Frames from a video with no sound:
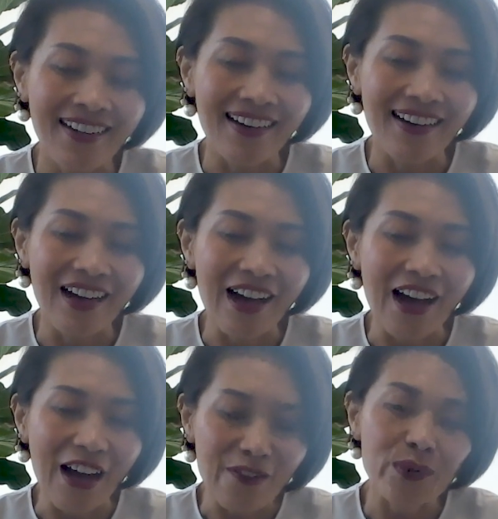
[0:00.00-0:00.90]

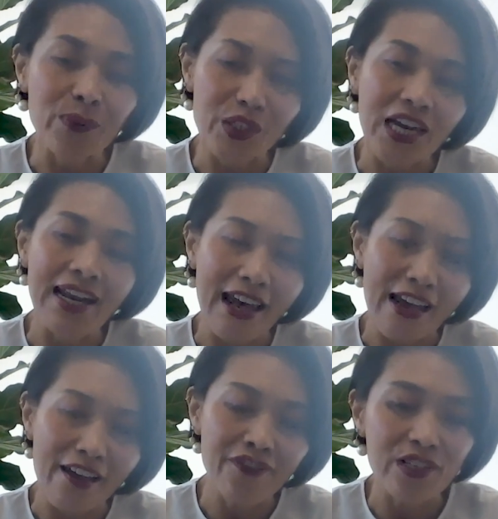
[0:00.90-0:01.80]
after which I
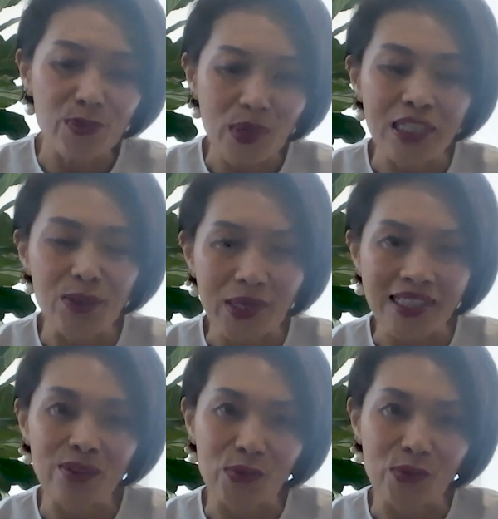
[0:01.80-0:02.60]
left in 2020